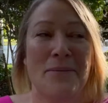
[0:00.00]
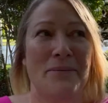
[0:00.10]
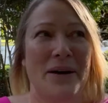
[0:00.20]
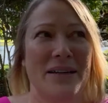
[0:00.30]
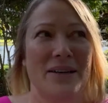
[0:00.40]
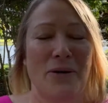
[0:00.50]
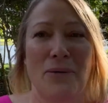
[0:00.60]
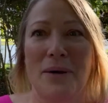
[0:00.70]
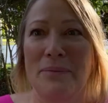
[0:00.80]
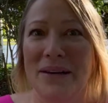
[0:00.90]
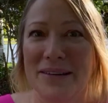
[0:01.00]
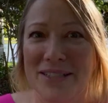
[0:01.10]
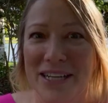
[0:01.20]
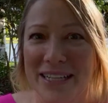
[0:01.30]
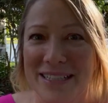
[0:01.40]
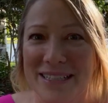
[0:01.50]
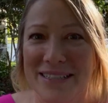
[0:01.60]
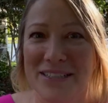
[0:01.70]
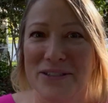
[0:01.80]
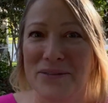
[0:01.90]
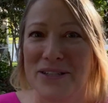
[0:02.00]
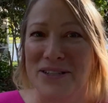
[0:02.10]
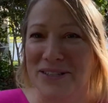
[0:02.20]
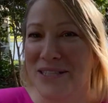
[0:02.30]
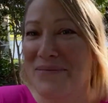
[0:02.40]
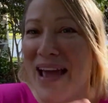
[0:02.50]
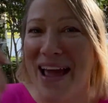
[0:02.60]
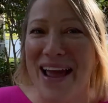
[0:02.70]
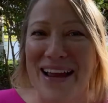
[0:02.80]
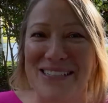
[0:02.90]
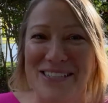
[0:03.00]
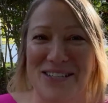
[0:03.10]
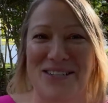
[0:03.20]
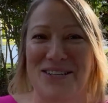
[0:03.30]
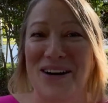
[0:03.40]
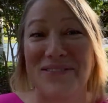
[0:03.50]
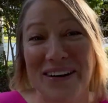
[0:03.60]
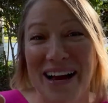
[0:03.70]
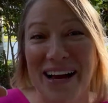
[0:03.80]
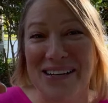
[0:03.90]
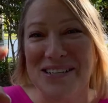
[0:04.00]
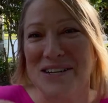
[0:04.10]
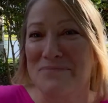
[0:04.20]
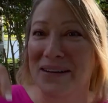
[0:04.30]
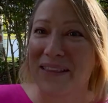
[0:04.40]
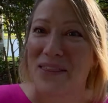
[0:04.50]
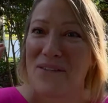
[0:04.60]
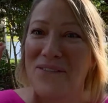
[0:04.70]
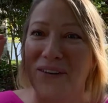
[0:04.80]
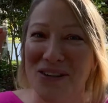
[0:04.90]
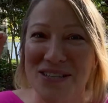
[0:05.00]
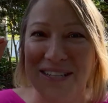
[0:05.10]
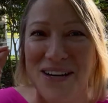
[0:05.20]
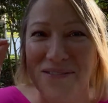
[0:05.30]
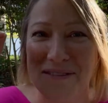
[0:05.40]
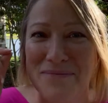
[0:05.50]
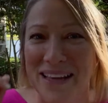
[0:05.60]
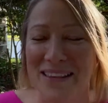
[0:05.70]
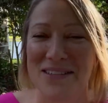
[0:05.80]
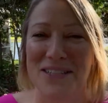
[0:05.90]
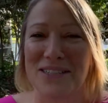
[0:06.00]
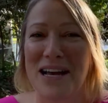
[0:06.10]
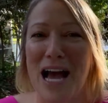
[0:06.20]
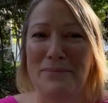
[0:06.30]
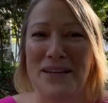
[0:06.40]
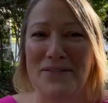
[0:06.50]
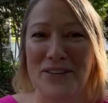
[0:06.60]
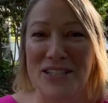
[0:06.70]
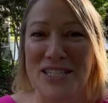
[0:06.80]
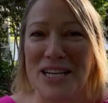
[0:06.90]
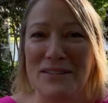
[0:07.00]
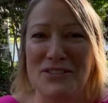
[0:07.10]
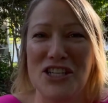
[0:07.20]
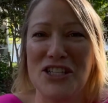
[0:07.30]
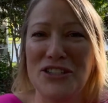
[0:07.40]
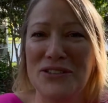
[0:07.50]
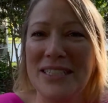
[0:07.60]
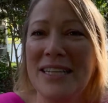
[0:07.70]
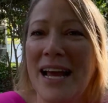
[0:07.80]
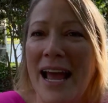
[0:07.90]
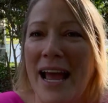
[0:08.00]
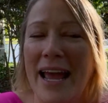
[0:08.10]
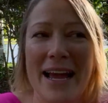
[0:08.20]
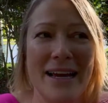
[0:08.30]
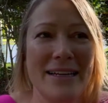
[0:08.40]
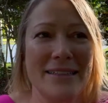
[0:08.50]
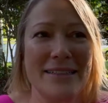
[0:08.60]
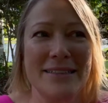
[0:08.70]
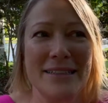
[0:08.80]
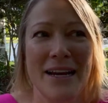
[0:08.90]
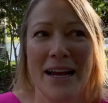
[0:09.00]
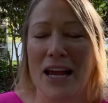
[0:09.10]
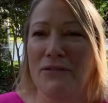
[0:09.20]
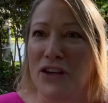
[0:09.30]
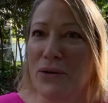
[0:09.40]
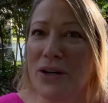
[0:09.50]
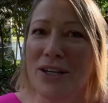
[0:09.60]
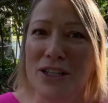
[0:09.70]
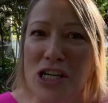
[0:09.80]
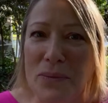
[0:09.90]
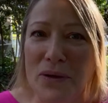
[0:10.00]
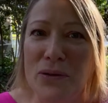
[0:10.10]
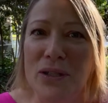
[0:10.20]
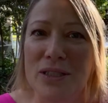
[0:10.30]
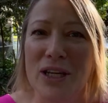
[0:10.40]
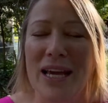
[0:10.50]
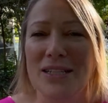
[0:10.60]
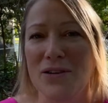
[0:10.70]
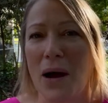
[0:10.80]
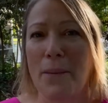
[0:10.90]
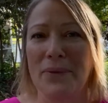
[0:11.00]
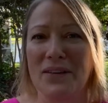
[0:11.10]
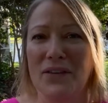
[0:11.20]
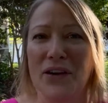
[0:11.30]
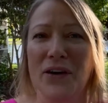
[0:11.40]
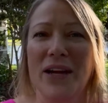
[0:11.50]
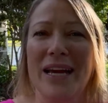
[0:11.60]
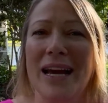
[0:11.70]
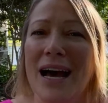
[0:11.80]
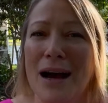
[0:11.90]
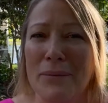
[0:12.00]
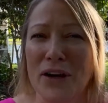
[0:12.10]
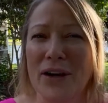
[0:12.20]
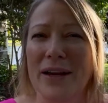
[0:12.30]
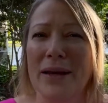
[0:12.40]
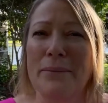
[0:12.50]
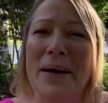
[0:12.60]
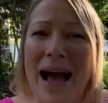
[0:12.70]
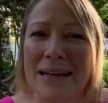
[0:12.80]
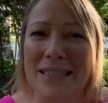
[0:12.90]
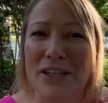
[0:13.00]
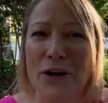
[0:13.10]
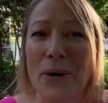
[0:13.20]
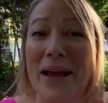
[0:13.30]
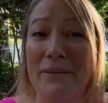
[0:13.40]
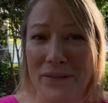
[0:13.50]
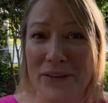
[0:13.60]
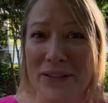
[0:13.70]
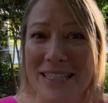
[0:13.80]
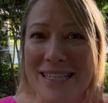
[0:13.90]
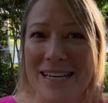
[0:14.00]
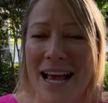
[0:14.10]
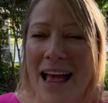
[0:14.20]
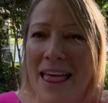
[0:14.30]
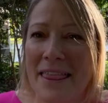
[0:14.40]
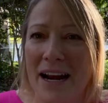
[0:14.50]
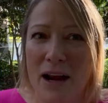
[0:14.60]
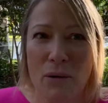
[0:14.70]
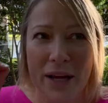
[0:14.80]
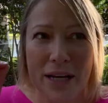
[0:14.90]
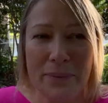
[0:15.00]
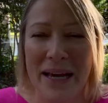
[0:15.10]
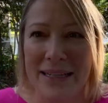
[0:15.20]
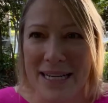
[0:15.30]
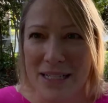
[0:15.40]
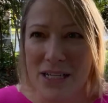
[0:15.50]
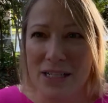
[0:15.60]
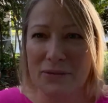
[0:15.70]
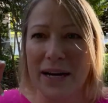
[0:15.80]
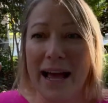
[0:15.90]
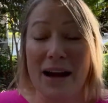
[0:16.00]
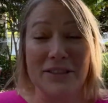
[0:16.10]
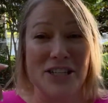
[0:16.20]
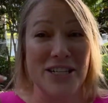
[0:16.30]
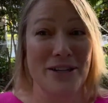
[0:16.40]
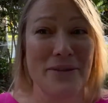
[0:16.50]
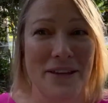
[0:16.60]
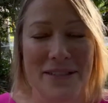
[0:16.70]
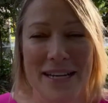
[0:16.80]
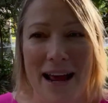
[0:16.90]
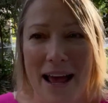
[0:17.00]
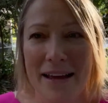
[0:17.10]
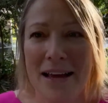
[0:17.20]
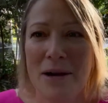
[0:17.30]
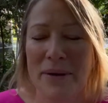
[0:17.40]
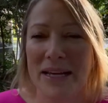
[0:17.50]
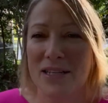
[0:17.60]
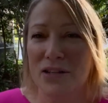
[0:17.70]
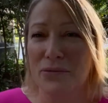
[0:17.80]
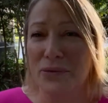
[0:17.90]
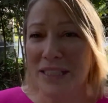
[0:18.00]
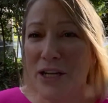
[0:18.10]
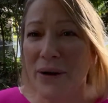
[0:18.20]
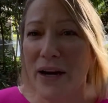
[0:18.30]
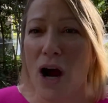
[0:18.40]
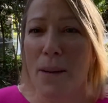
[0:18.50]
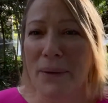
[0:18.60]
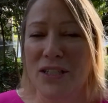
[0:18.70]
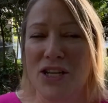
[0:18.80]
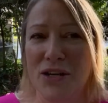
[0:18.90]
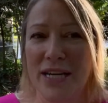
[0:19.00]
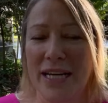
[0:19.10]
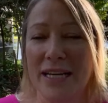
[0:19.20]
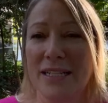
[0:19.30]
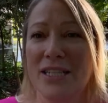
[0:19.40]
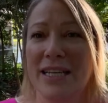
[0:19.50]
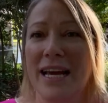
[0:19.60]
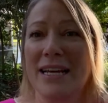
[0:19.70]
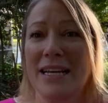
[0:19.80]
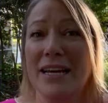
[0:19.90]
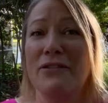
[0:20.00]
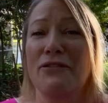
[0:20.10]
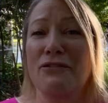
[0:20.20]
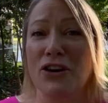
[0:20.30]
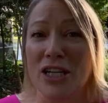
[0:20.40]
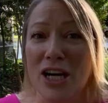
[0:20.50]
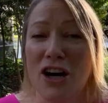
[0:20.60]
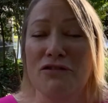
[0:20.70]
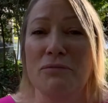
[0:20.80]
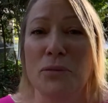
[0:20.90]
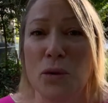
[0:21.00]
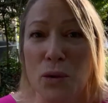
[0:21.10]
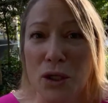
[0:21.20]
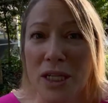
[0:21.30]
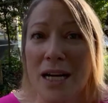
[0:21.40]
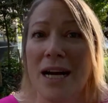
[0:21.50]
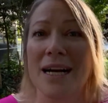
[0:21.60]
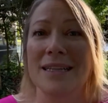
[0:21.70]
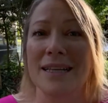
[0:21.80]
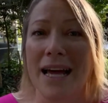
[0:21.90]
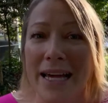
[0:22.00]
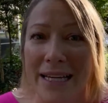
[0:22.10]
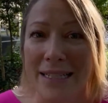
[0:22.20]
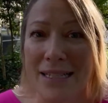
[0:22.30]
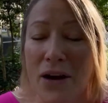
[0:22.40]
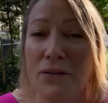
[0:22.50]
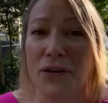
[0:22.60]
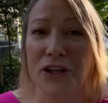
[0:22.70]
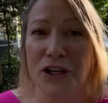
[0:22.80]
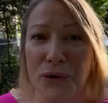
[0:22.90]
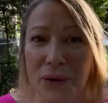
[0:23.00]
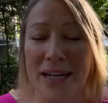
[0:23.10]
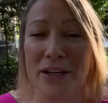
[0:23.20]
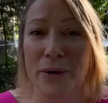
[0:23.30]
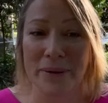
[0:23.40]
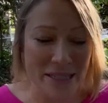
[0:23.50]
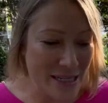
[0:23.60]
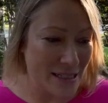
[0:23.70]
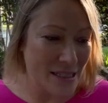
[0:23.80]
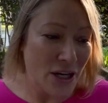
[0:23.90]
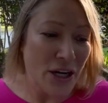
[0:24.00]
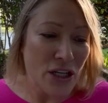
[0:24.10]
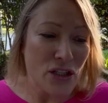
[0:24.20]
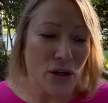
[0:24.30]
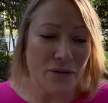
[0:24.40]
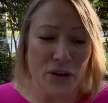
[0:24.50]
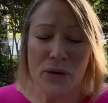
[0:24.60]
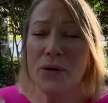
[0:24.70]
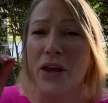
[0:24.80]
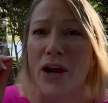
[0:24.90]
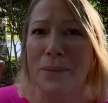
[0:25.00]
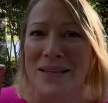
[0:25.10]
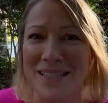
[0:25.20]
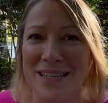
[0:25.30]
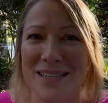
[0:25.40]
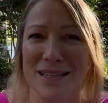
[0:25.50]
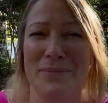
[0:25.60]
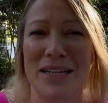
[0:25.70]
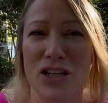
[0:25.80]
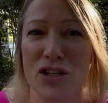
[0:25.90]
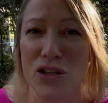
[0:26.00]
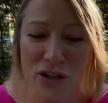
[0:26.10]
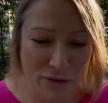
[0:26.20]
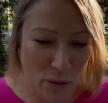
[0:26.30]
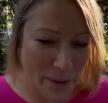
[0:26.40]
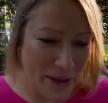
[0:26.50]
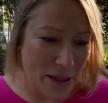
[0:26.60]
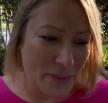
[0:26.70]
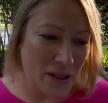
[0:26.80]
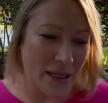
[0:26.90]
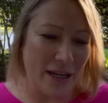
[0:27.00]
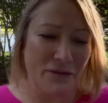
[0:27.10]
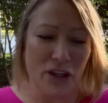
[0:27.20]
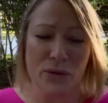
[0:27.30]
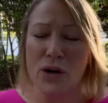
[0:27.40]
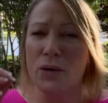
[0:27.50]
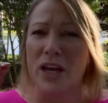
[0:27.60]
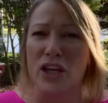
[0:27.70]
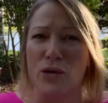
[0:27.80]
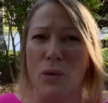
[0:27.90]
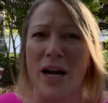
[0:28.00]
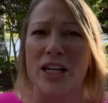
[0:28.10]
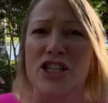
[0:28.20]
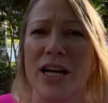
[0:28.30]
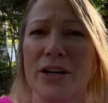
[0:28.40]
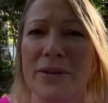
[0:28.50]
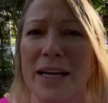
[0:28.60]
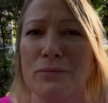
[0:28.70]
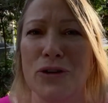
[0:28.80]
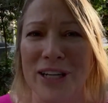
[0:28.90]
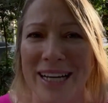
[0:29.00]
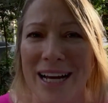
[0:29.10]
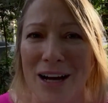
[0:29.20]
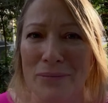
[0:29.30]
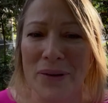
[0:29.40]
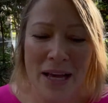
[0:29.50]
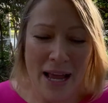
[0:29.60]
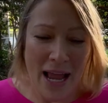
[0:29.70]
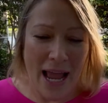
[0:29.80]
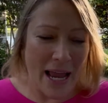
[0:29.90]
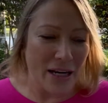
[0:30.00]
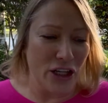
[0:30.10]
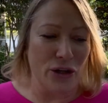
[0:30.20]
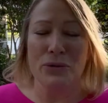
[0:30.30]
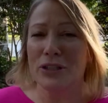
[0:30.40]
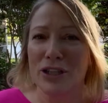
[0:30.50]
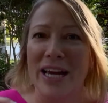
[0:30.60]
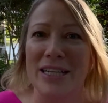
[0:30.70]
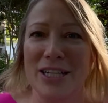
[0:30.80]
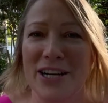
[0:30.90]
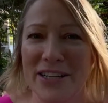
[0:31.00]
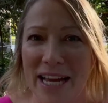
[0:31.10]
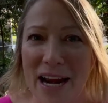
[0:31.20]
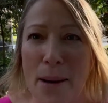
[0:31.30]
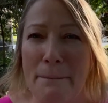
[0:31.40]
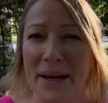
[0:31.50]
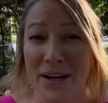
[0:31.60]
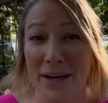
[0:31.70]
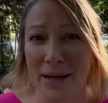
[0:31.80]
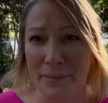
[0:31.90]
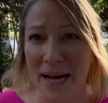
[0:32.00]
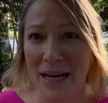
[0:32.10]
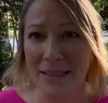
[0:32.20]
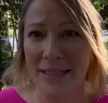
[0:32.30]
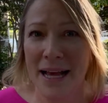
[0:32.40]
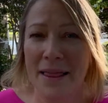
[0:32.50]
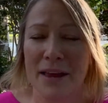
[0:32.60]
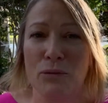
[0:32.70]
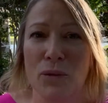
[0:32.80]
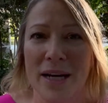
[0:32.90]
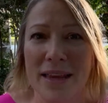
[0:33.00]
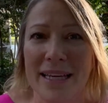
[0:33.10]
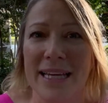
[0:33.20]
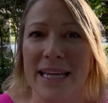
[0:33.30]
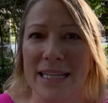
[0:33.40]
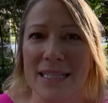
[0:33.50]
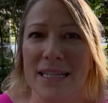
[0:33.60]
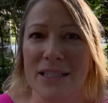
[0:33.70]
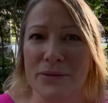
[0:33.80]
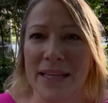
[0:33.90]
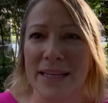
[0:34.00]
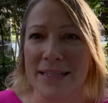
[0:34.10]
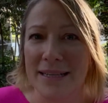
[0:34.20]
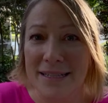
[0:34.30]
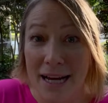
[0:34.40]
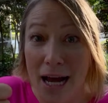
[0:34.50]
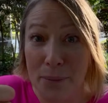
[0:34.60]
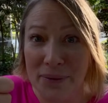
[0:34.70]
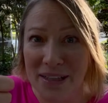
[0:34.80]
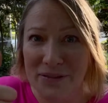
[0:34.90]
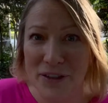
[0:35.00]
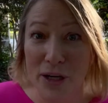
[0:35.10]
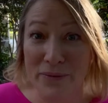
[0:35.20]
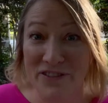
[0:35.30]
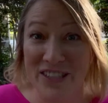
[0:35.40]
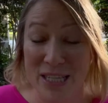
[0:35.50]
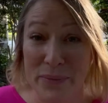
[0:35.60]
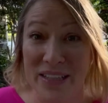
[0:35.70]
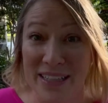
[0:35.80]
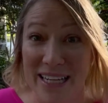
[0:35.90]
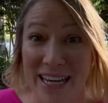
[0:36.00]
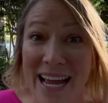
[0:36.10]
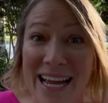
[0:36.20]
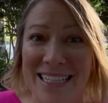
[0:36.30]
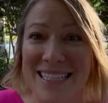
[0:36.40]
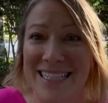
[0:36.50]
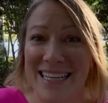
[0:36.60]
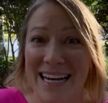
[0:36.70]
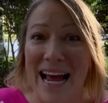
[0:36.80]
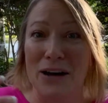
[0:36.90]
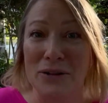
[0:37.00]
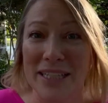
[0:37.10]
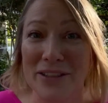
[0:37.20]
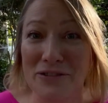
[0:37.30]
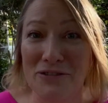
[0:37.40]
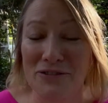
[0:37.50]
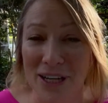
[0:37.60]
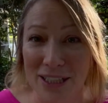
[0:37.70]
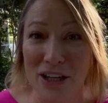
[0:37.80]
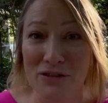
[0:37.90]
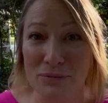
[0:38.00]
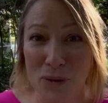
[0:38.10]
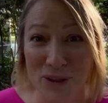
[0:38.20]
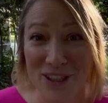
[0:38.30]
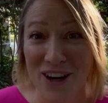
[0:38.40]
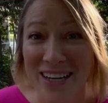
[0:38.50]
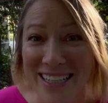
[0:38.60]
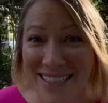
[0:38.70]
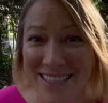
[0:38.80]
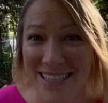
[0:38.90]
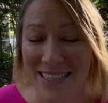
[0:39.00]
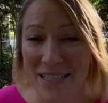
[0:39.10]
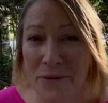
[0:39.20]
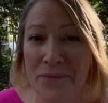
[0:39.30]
But what better chance to turn the page, start fresh, but the first of the month. So happy 1st of June. And if you are an entrepreneur looking to up-level your income, your impact, and your influence, then I want you to pay attention to what I have to share with you today, because it's a really great opportunity to get in front of more clients for you and your business. So if you know that your business is meant to serve more people, if you know that you want to generate more income and you are looking to create a bigger impact, then one of the keys to doing this is to up-level your visibility, is to get out in front of more audiences.